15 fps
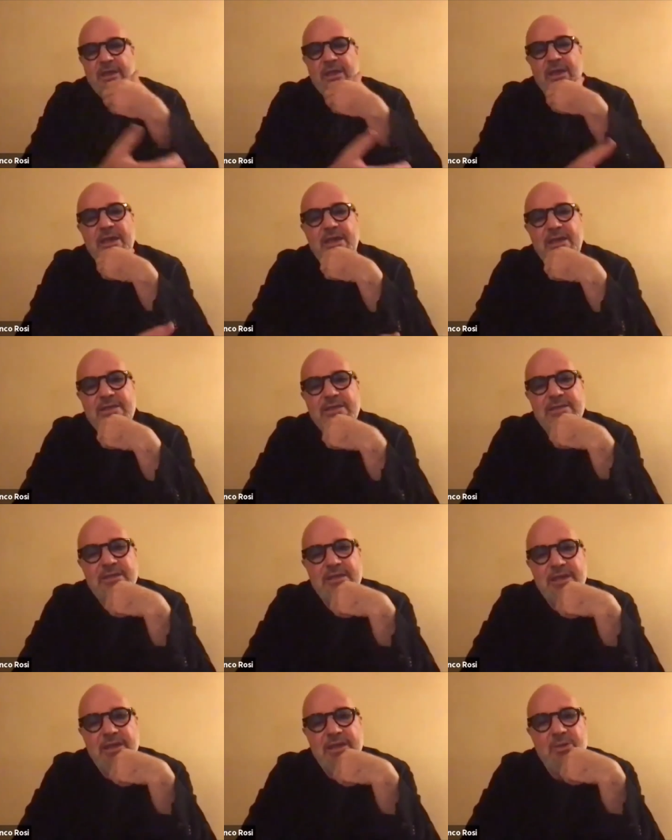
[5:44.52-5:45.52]
And
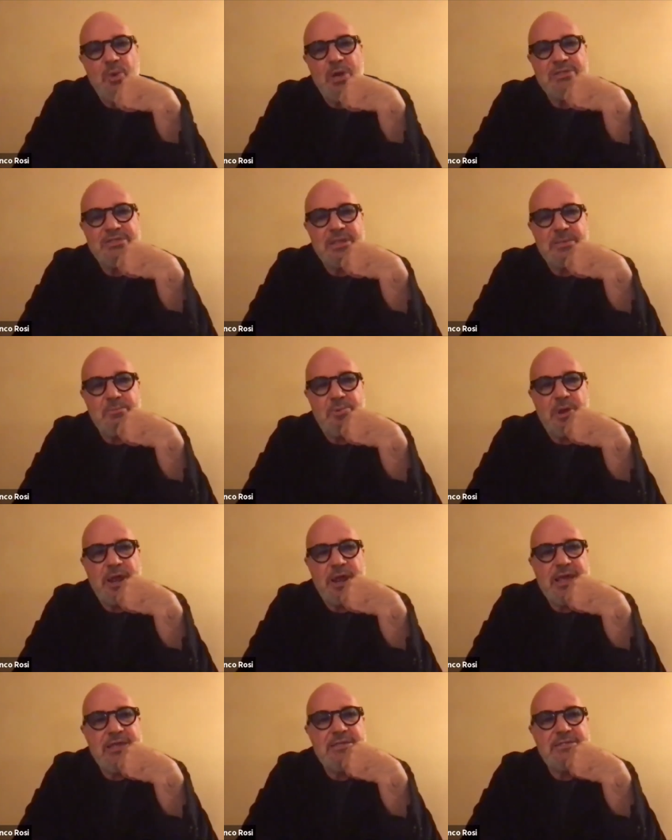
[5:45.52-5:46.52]
once I
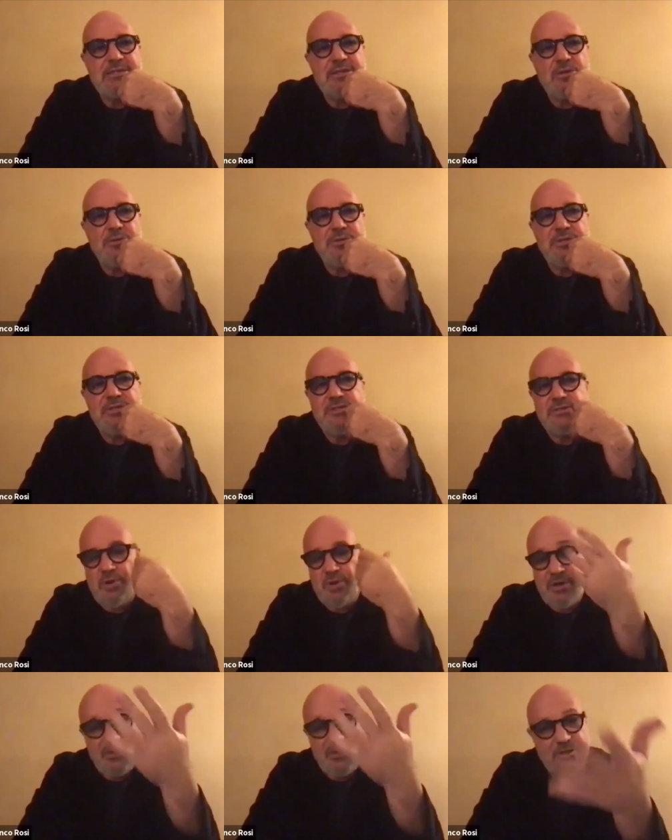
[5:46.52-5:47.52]
embrace all this
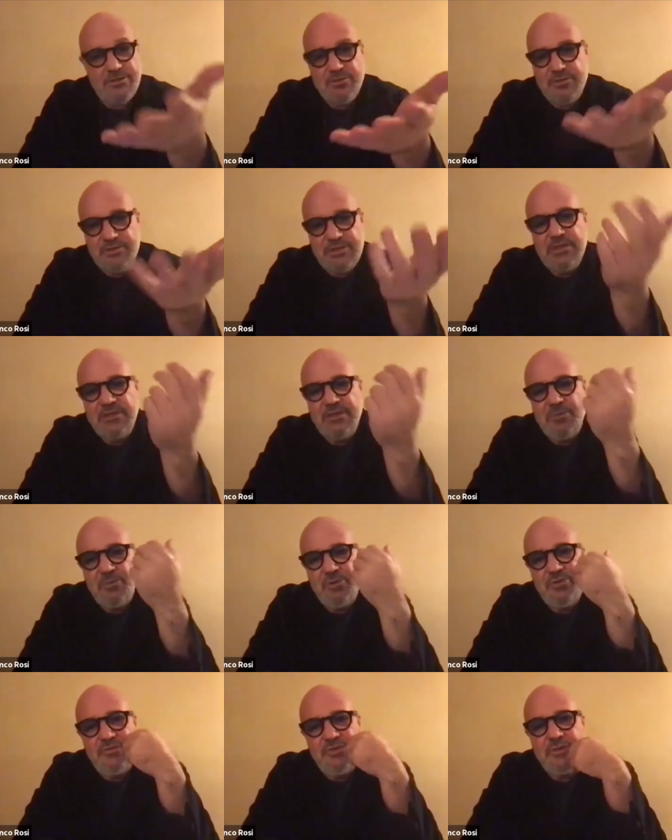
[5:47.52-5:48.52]
story that you see in the
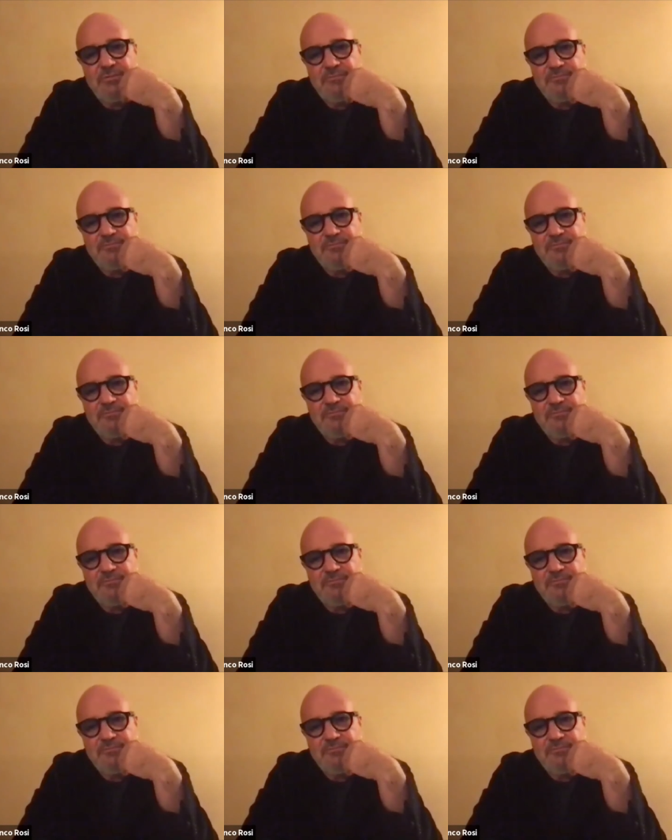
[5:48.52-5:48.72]
movie,